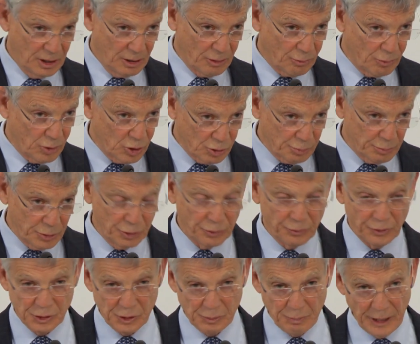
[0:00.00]
will
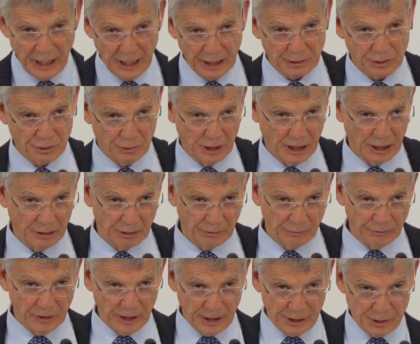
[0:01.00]
move us back to our
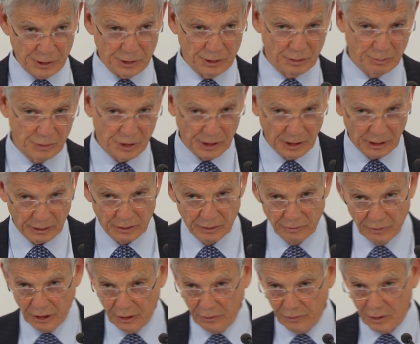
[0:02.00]
inflation
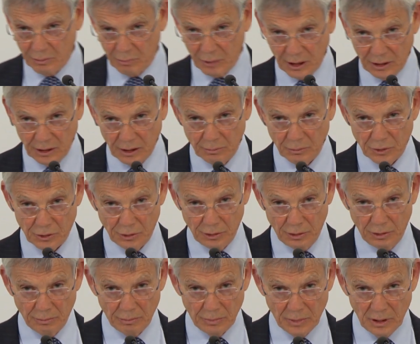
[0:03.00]
objective over the medium
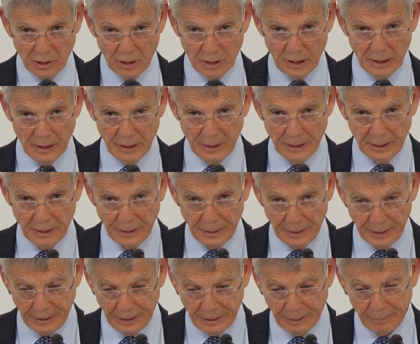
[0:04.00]
term.
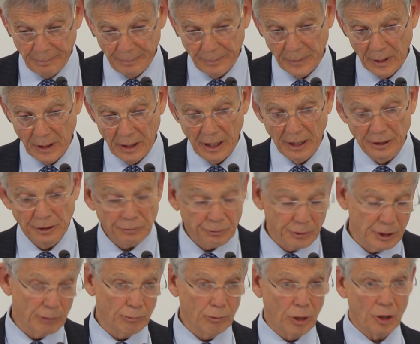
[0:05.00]
And if
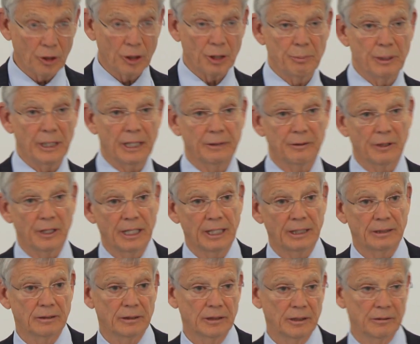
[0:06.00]
we're wrong about
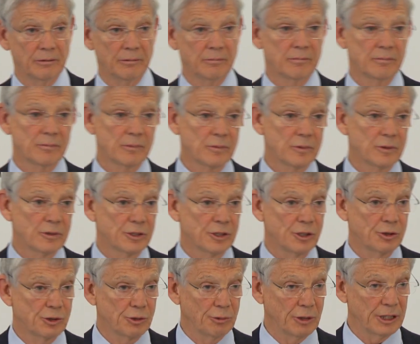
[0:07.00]
that and
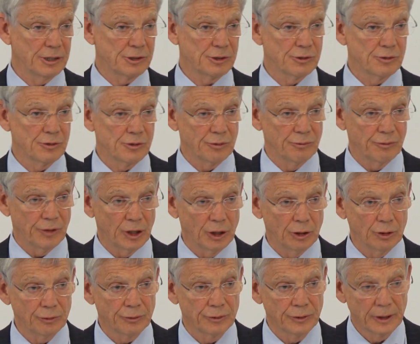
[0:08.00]
situations
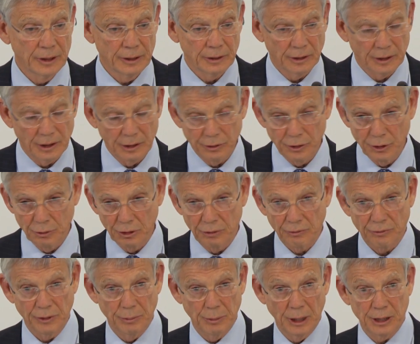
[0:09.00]
evolve, you get new
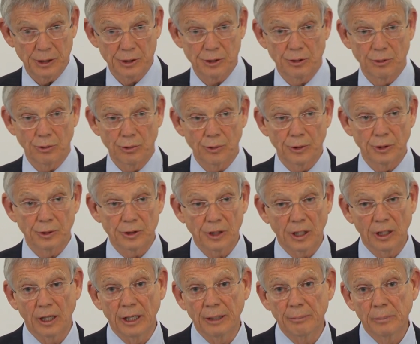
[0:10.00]
information all the
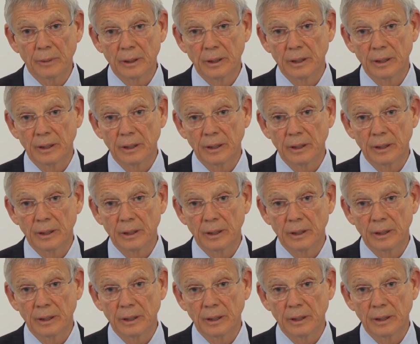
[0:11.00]
time,